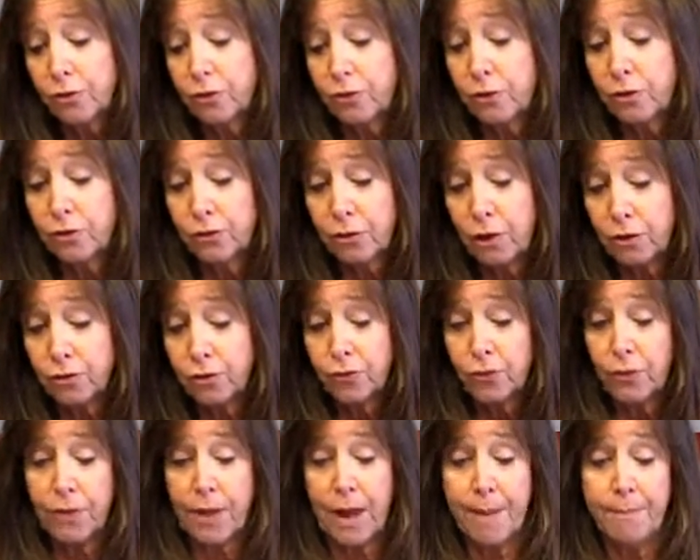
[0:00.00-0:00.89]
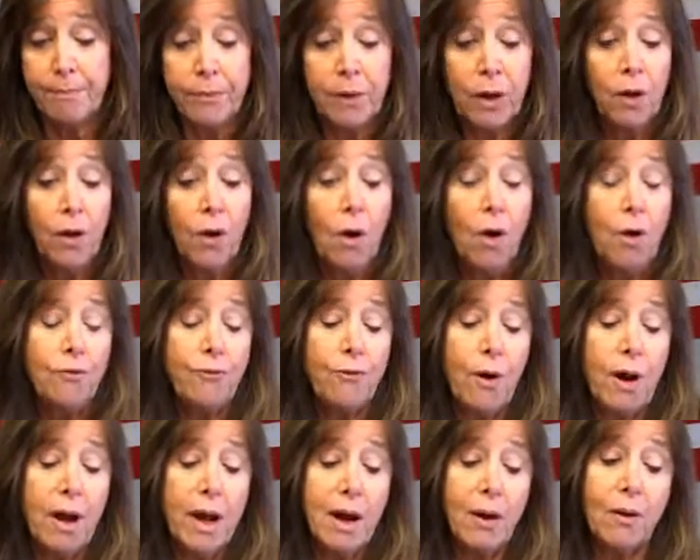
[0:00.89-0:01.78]
success for them.
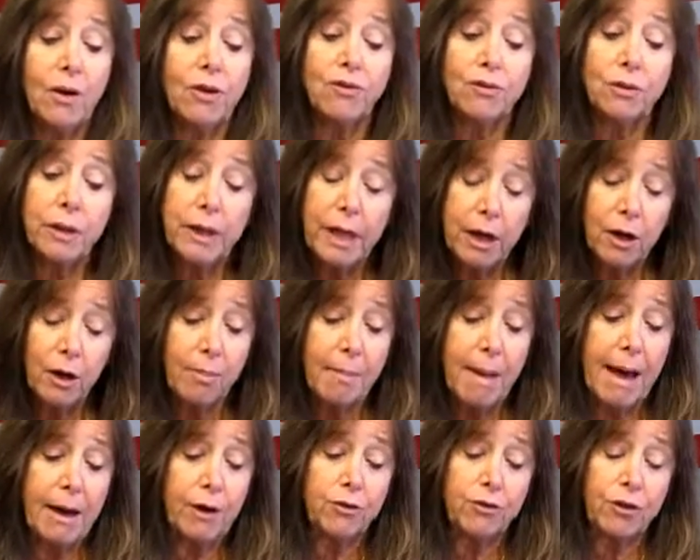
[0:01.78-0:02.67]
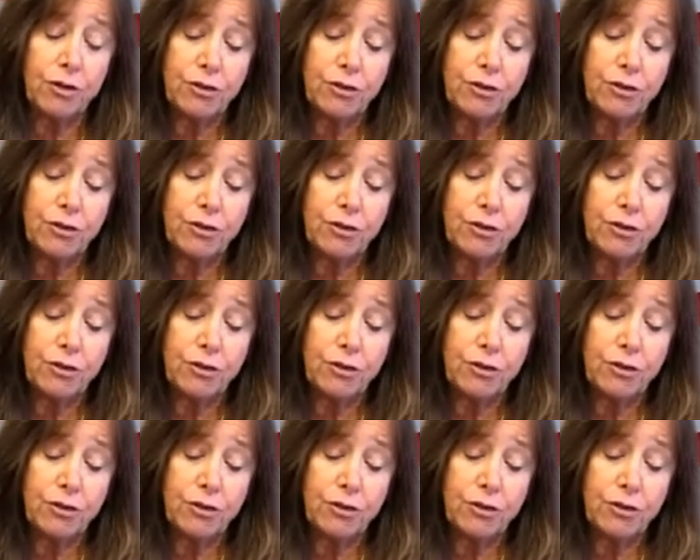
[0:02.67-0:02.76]
For Aries, legal matters,